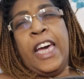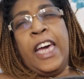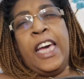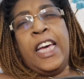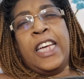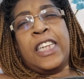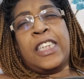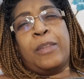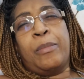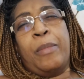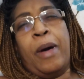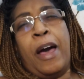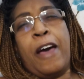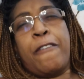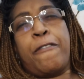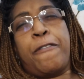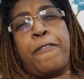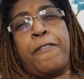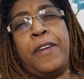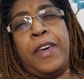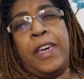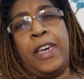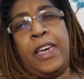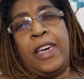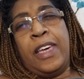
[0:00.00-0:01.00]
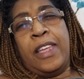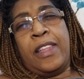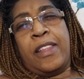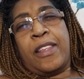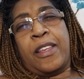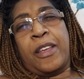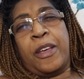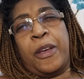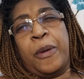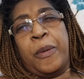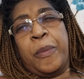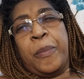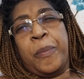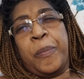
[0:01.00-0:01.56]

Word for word: is my feet,